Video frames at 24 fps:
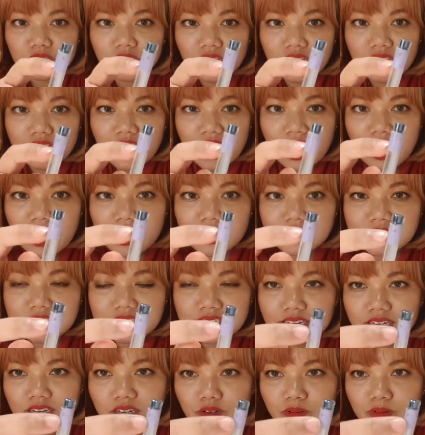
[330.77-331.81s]
it has
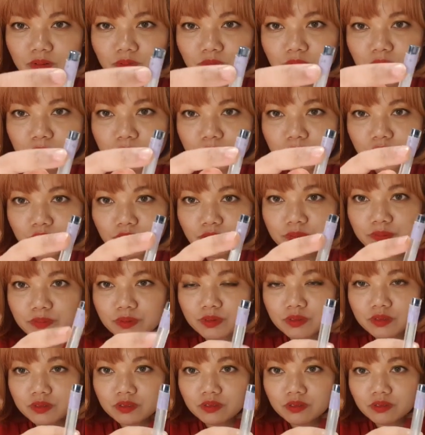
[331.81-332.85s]
like a
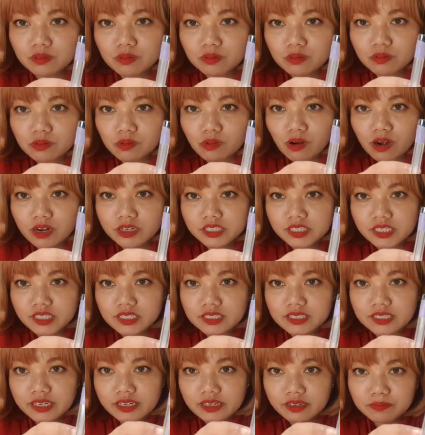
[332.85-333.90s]
purple washi
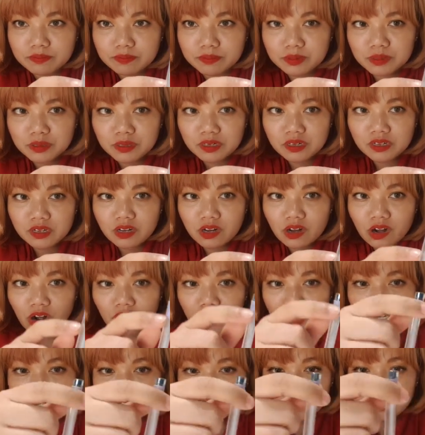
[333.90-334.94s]
tape
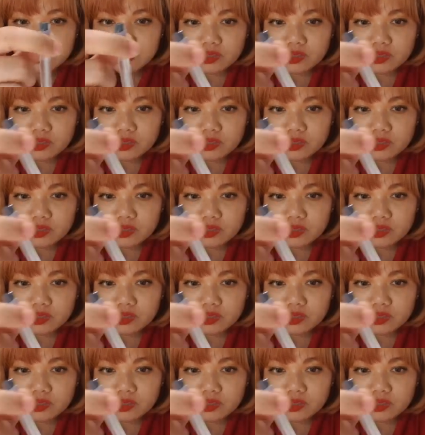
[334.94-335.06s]
on it.